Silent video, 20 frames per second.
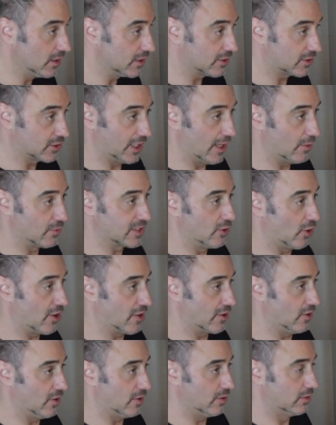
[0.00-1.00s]
So that wasn't
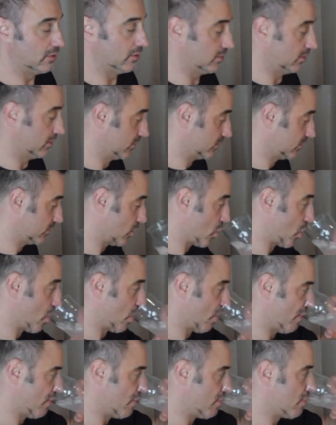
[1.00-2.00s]
hard at all. Okay.
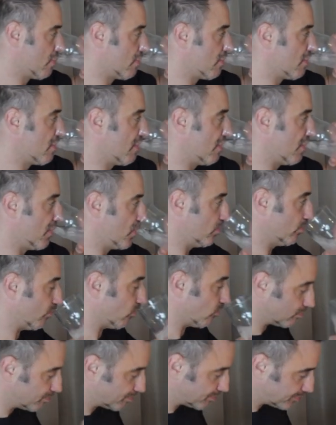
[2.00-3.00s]
Even though it kicked your ass
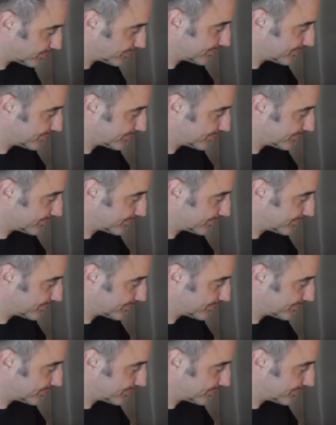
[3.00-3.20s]
every day.